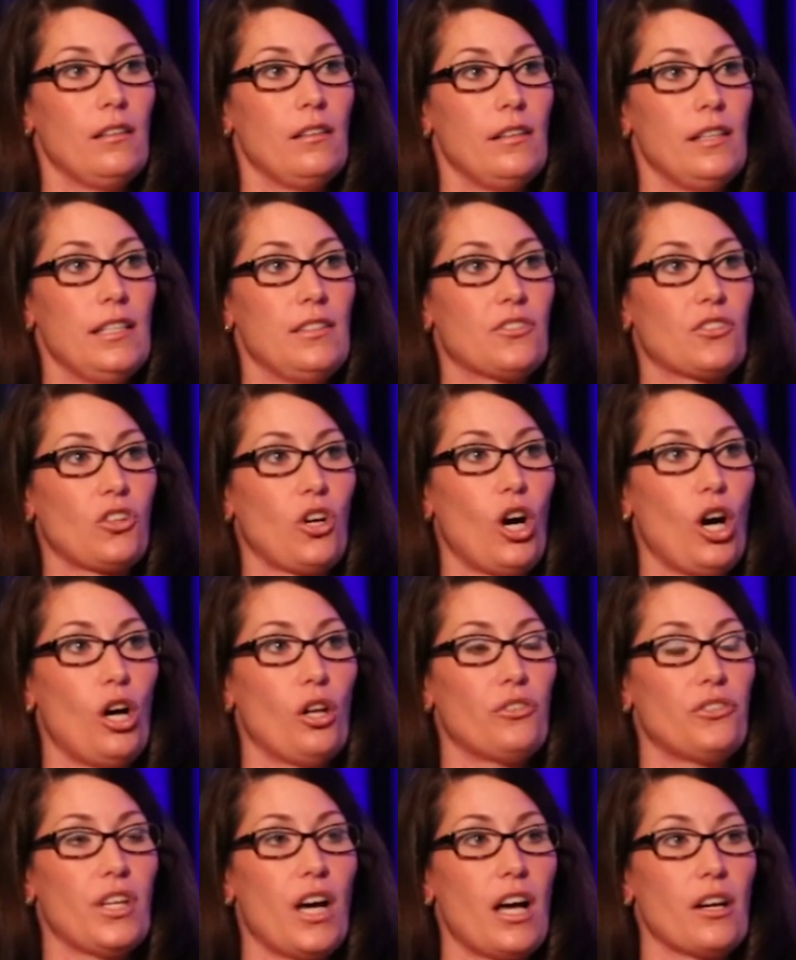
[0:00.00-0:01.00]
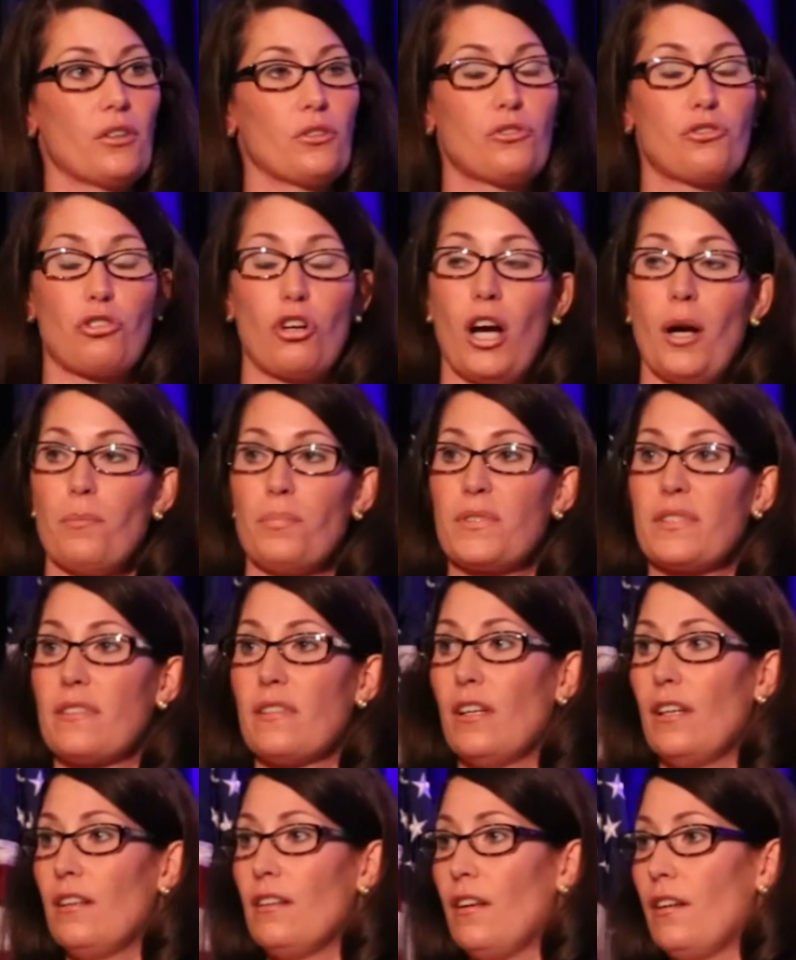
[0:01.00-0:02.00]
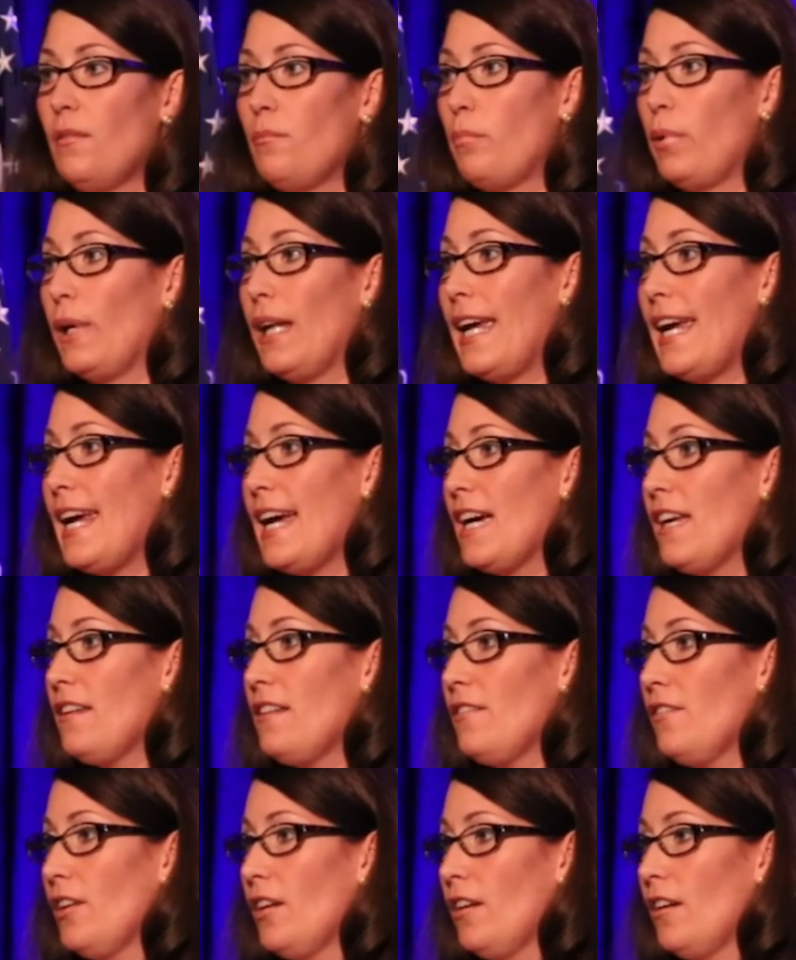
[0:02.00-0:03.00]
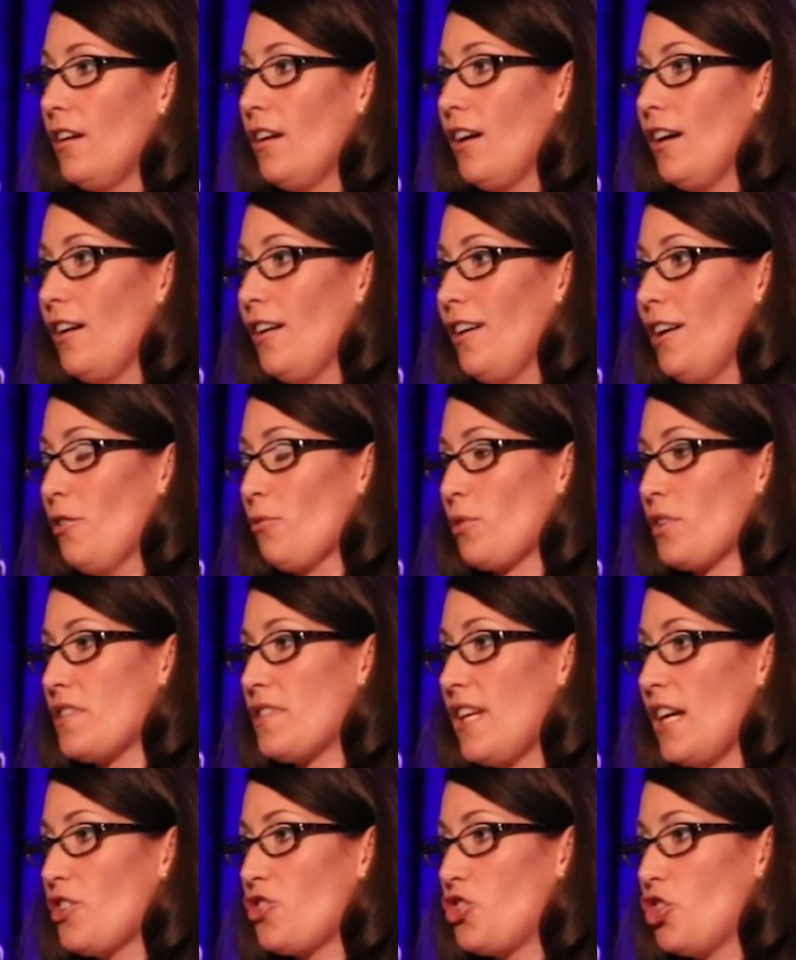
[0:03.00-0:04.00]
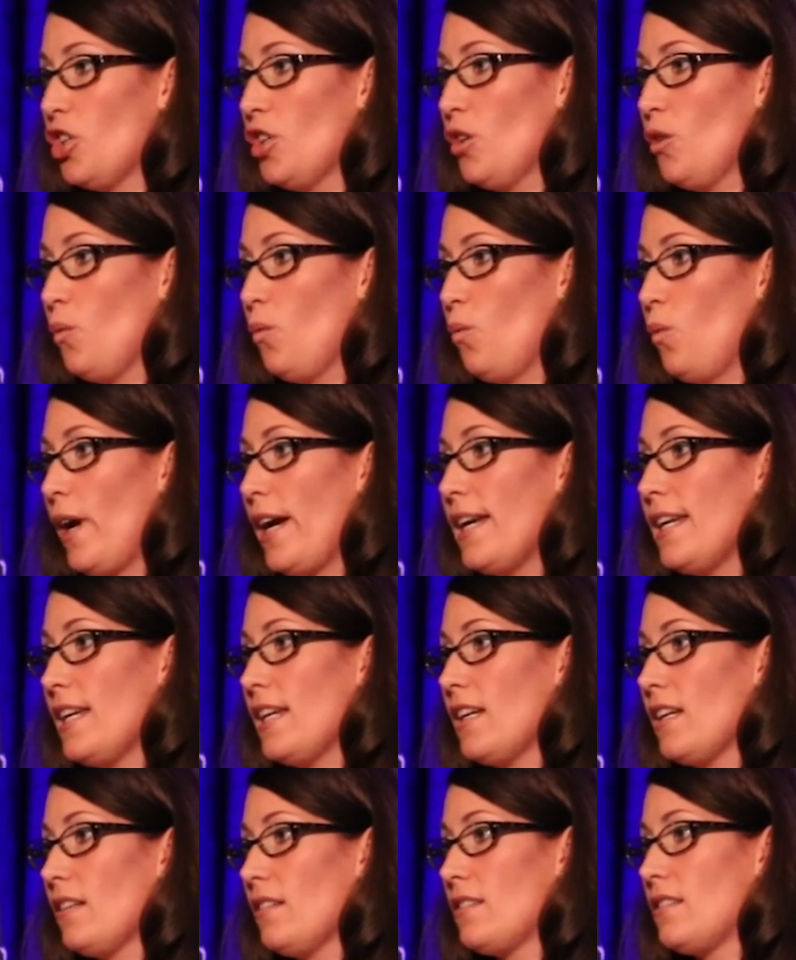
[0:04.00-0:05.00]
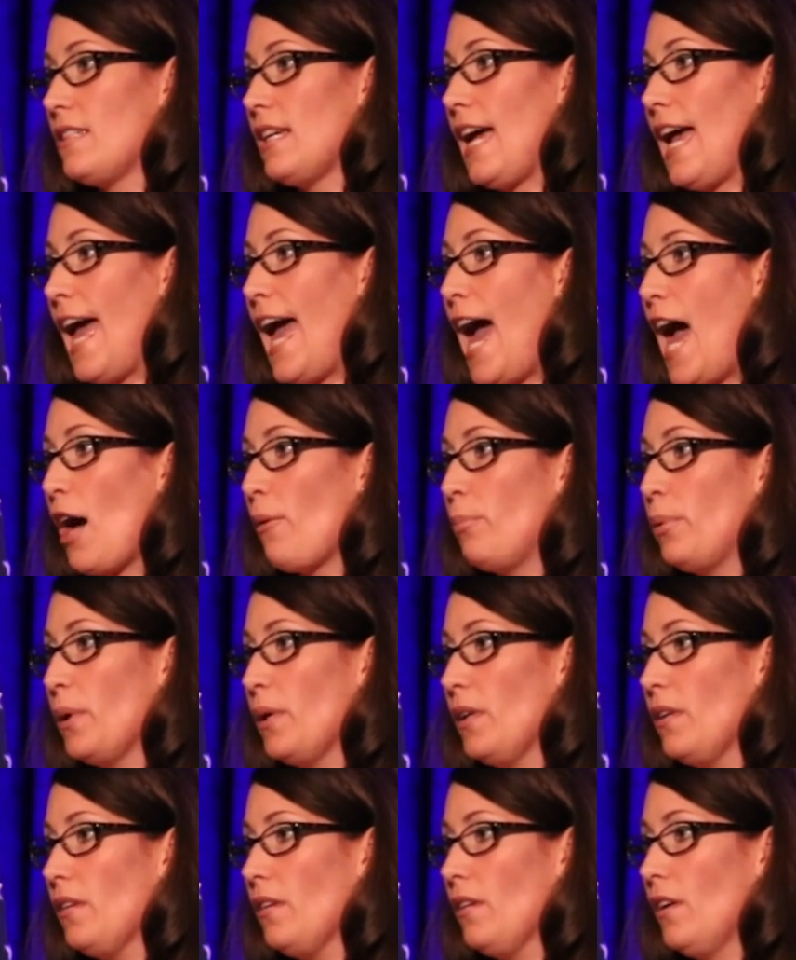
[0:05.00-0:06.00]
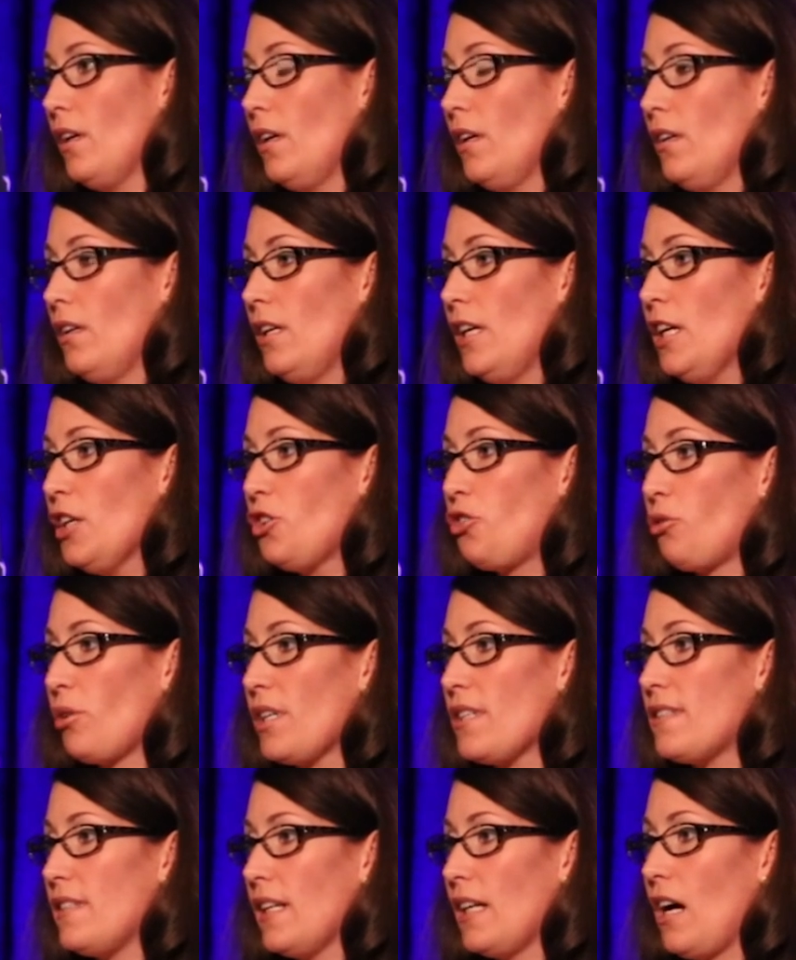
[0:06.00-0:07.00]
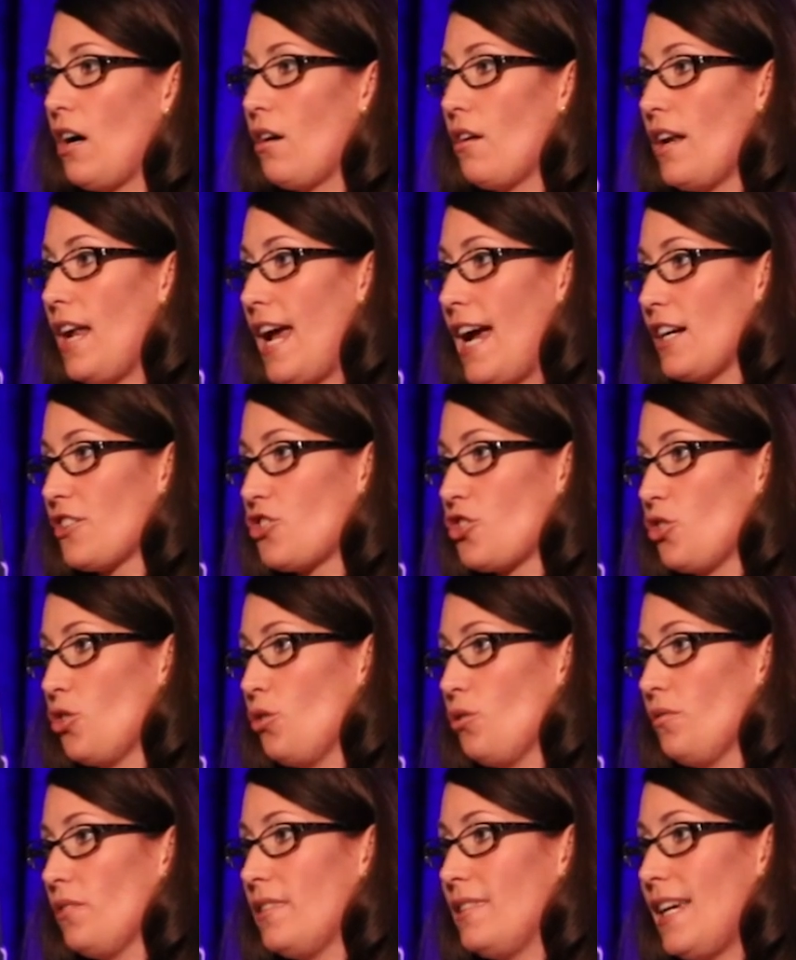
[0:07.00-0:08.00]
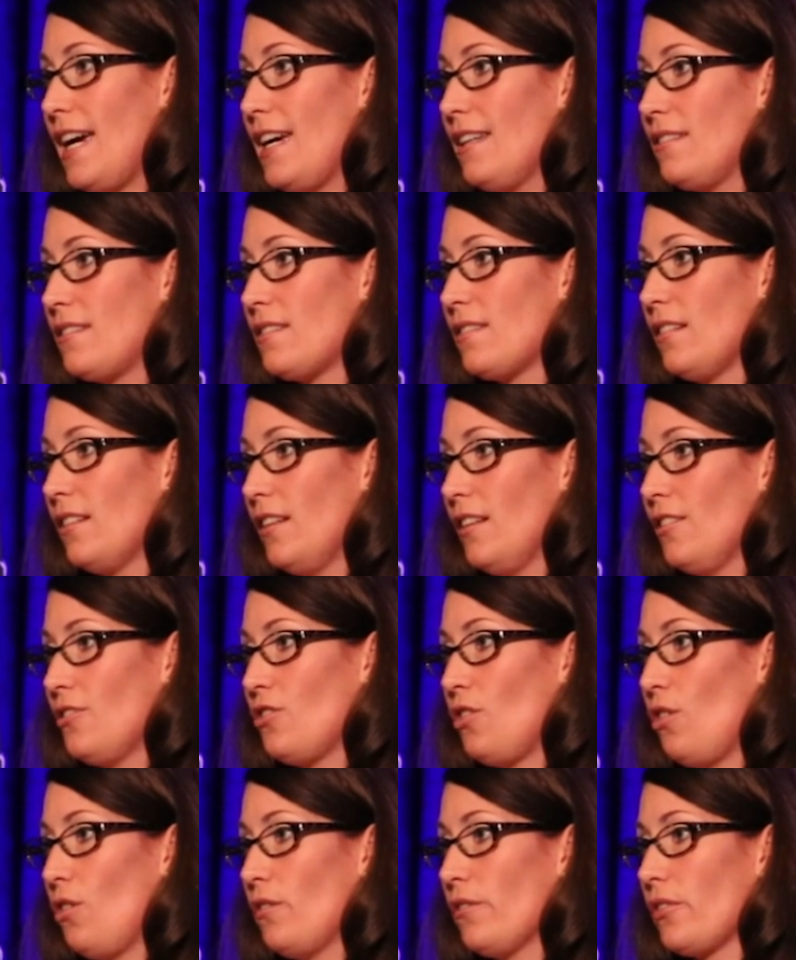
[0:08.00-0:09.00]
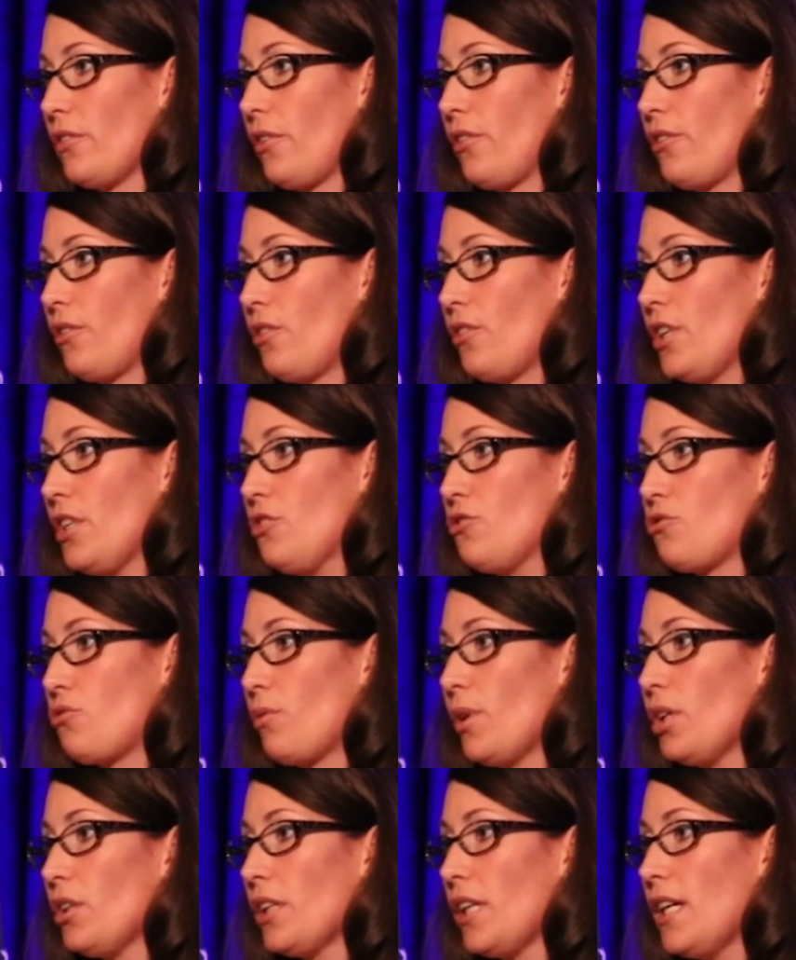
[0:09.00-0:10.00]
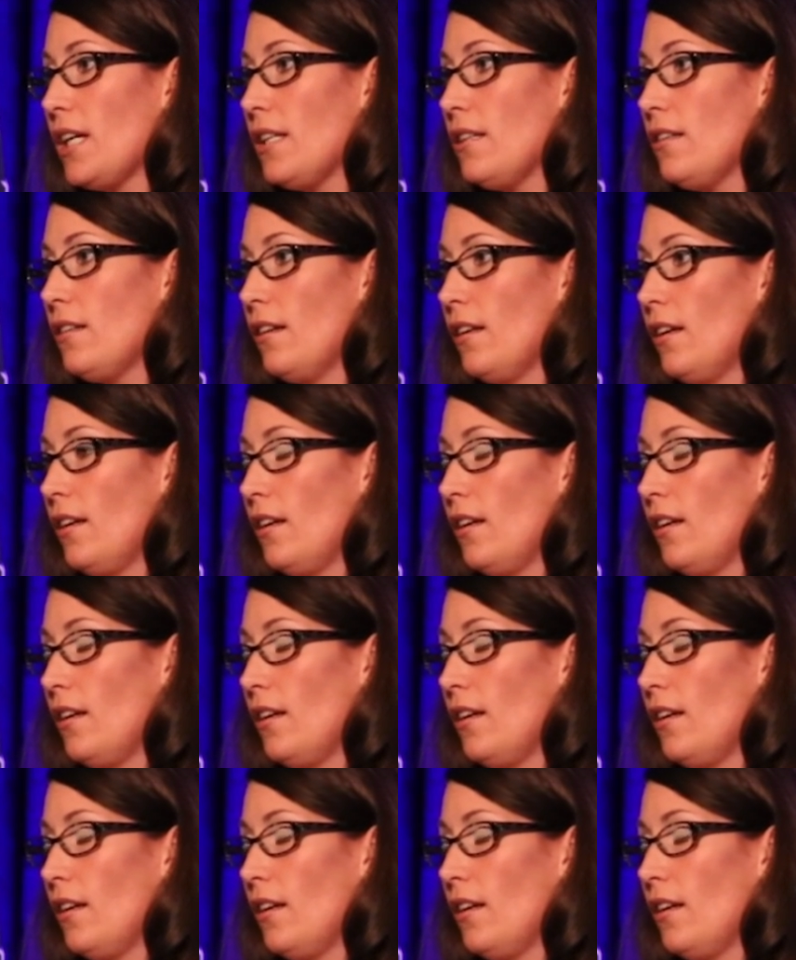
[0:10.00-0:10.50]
He's called Donald Trump's plan a recession waiting to happen, increasing our national debt to over $30 trillion.